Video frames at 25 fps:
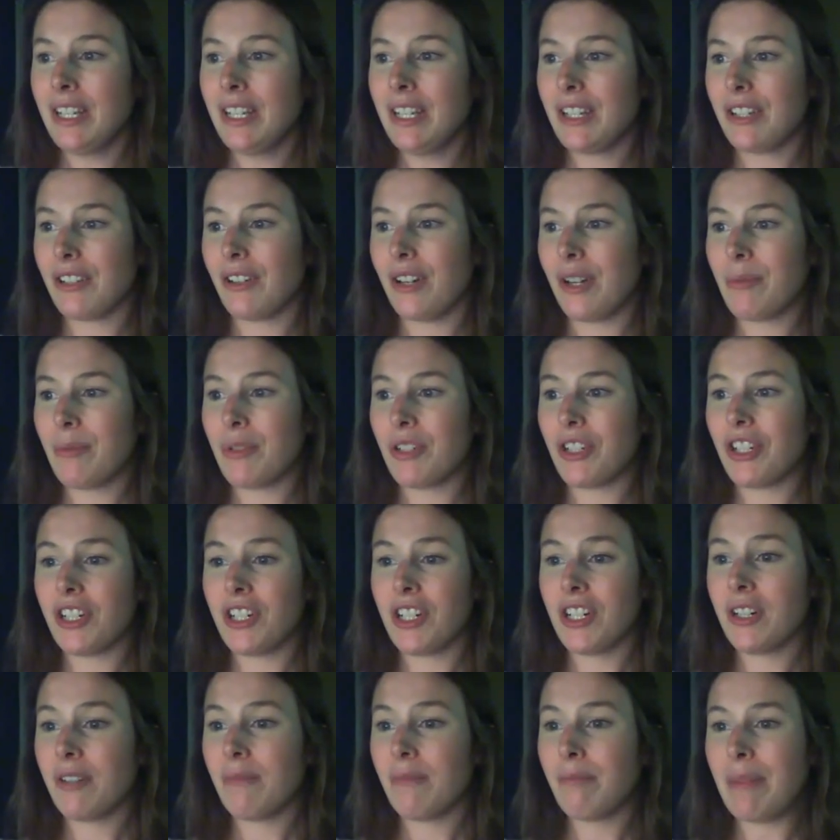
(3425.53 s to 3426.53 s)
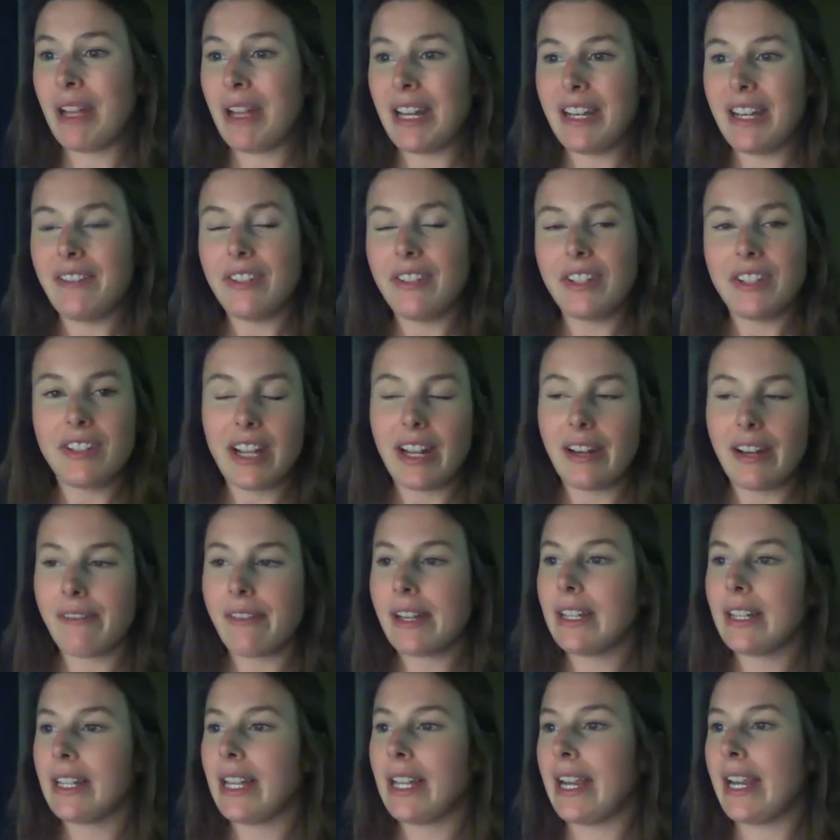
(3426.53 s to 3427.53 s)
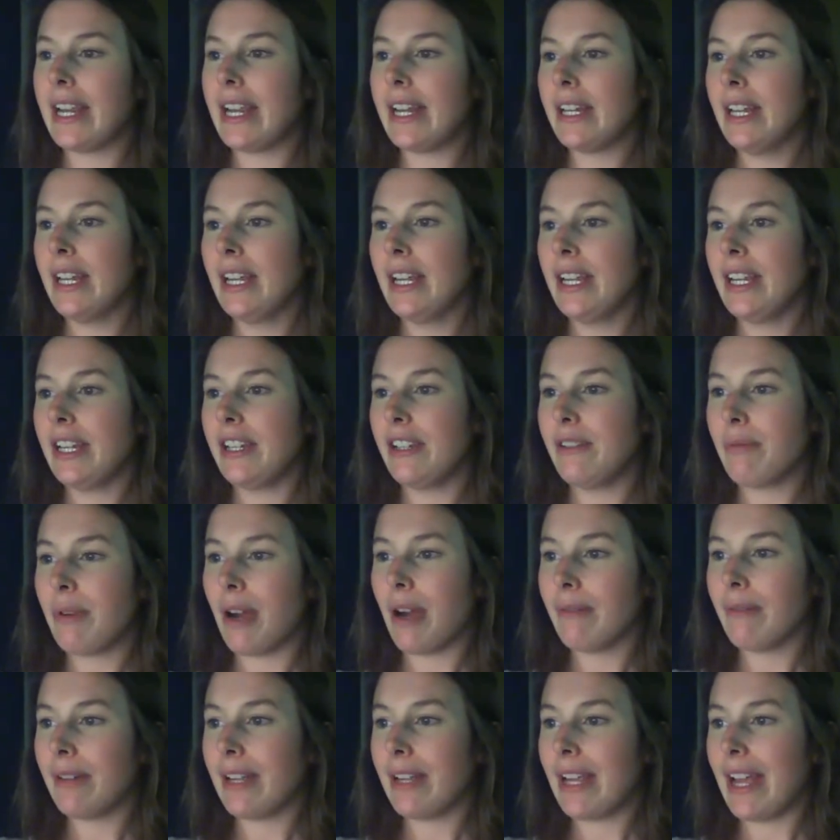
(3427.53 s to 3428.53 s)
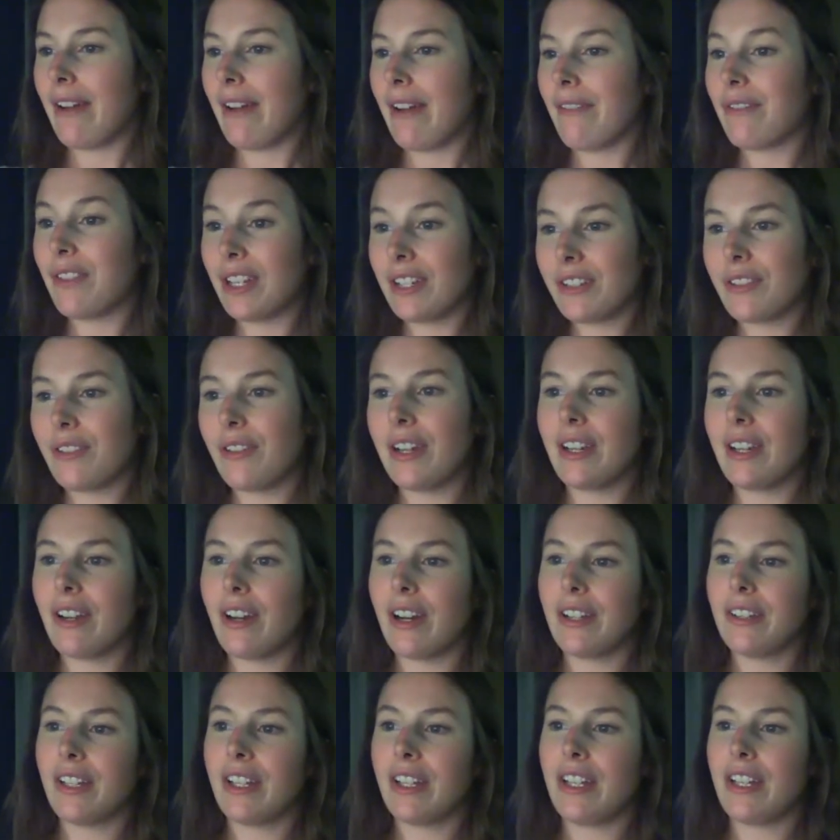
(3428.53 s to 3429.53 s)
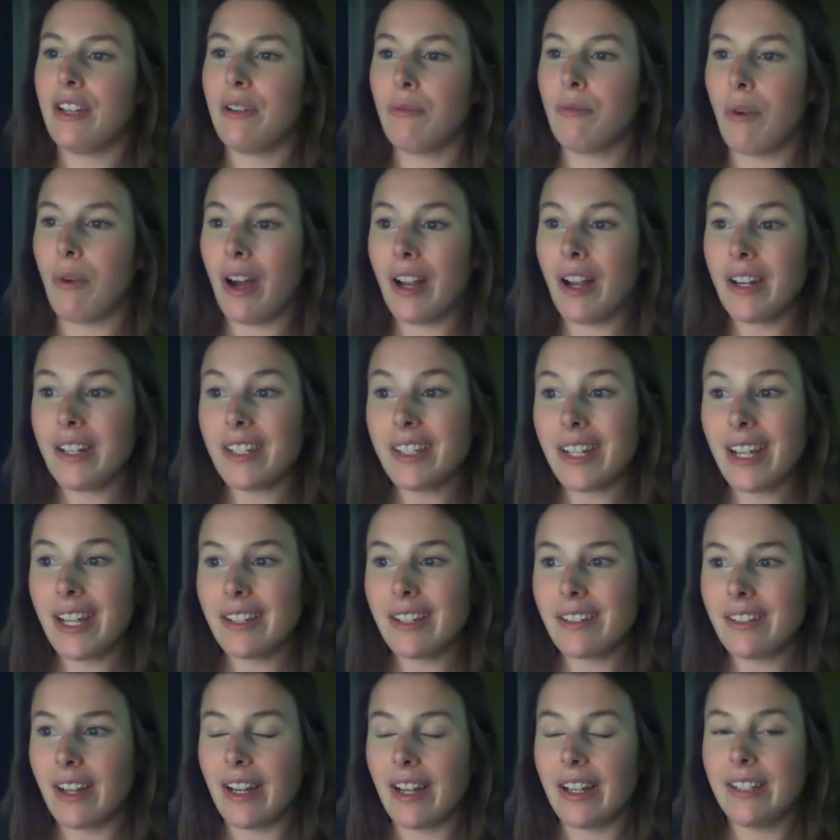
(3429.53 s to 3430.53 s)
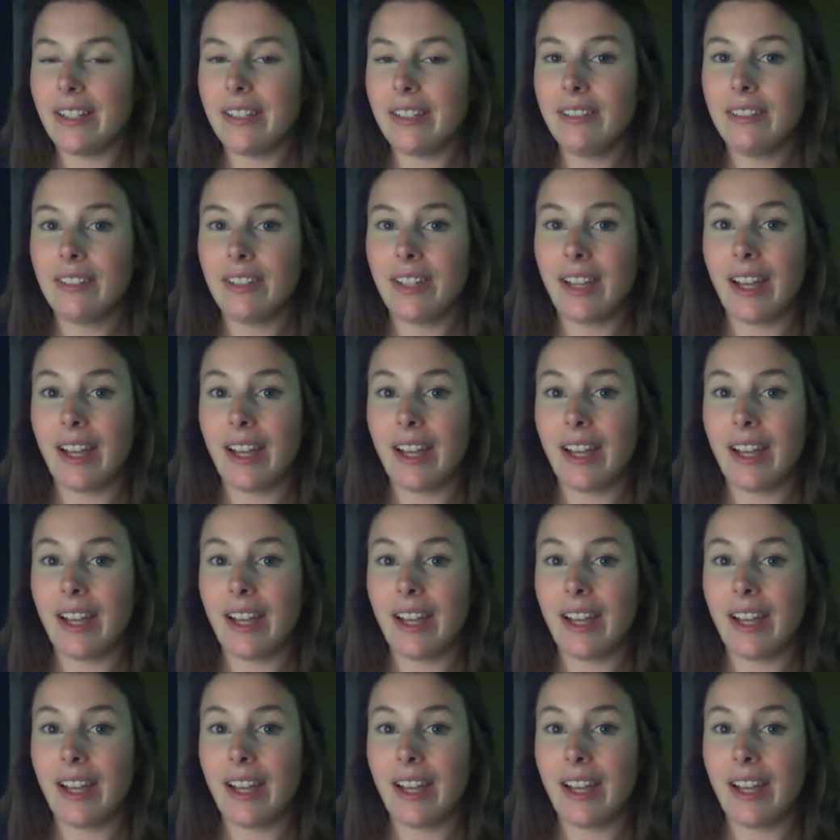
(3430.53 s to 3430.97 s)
So I'm sure many of you can relate. You probably have things going on that you want to get done